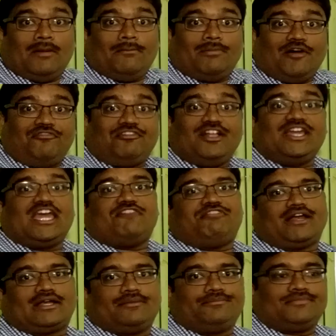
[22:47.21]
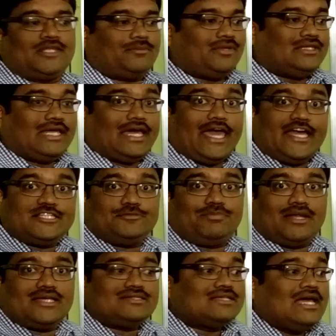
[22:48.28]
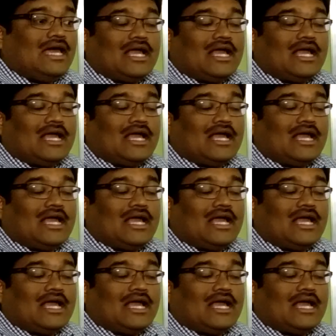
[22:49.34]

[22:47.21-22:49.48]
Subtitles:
buffering effect. That means the H plus